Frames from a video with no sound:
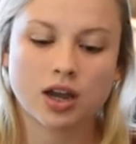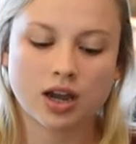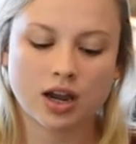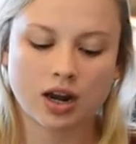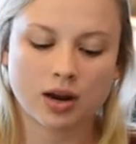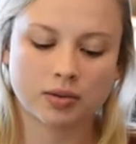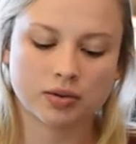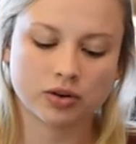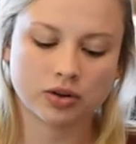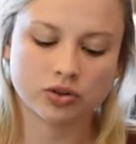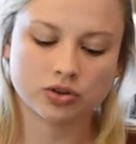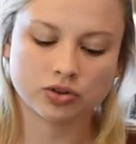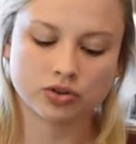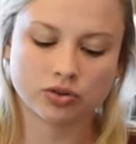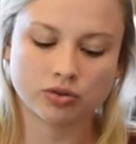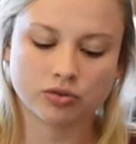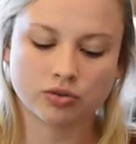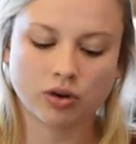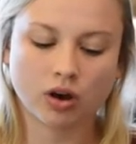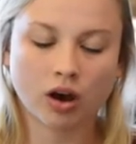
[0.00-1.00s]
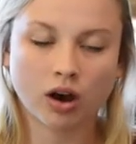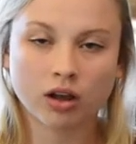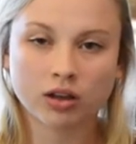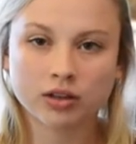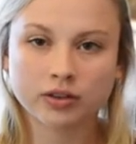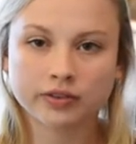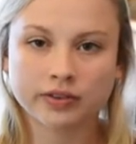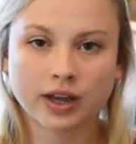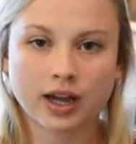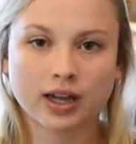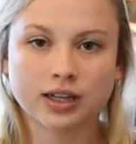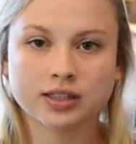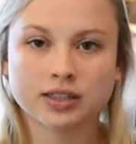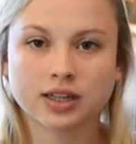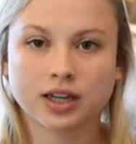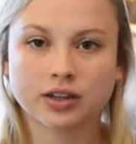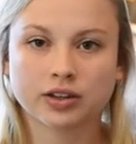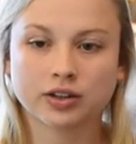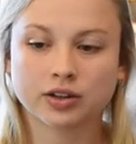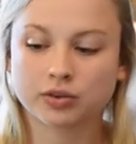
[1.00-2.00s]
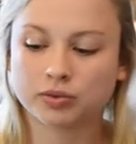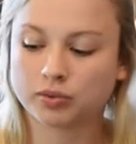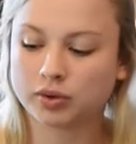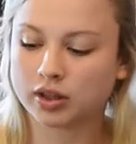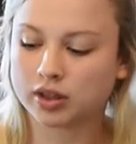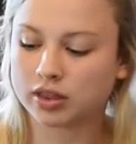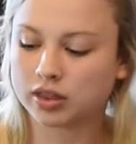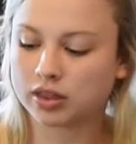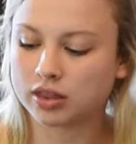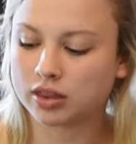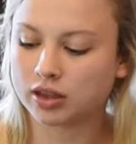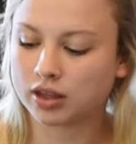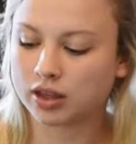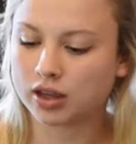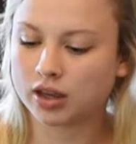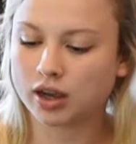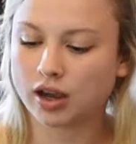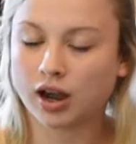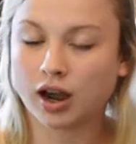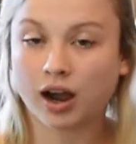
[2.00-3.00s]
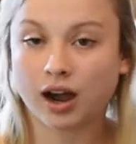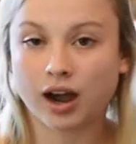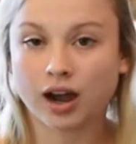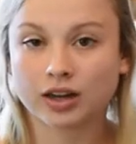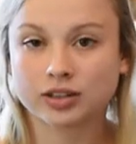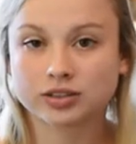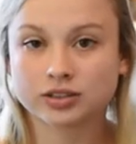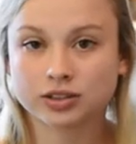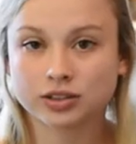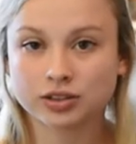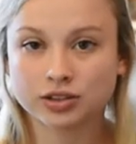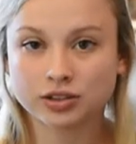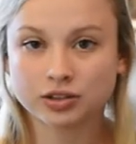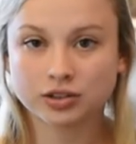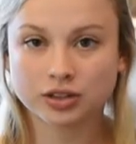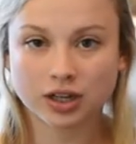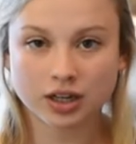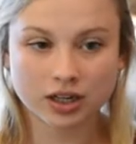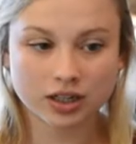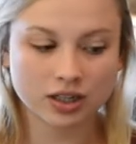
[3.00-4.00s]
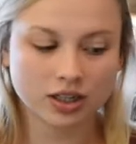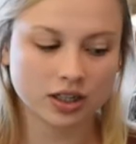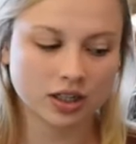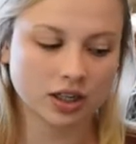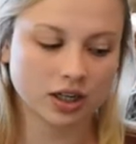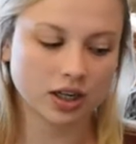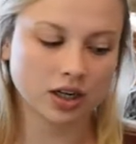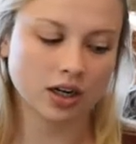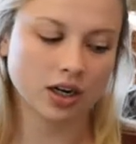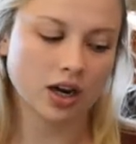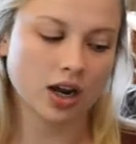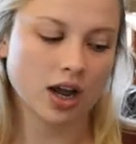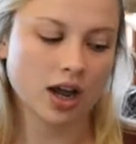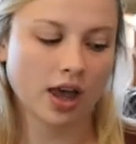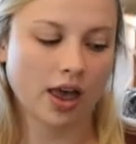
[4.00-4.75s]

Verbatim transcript: And I'm going to glue all of that together with the hot glue gun here